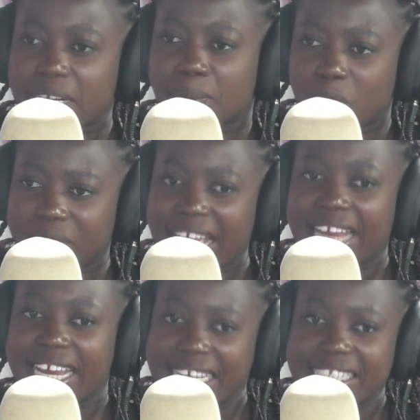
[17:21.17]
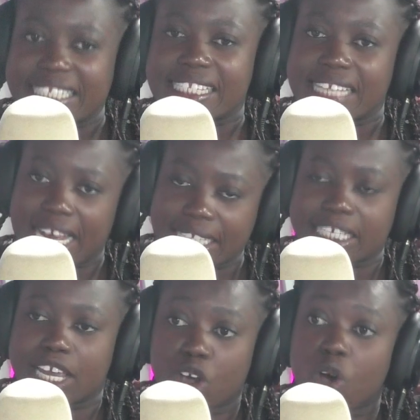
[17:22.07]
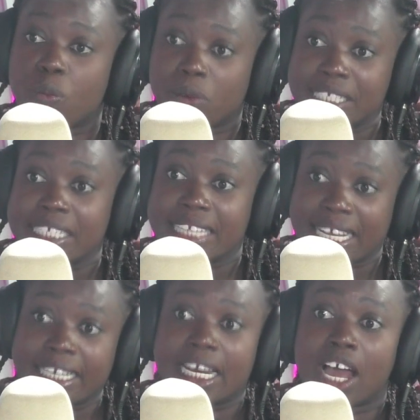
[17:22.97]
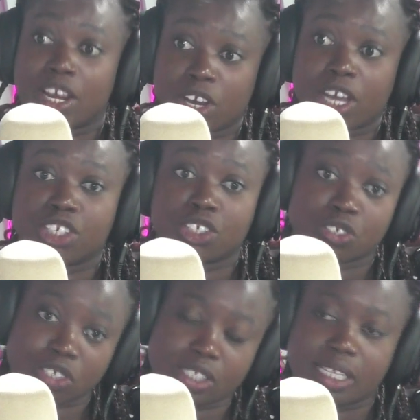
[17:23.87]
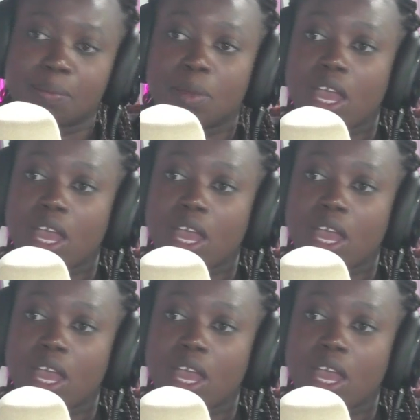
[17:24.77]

about that and start incorporating that in our educational system.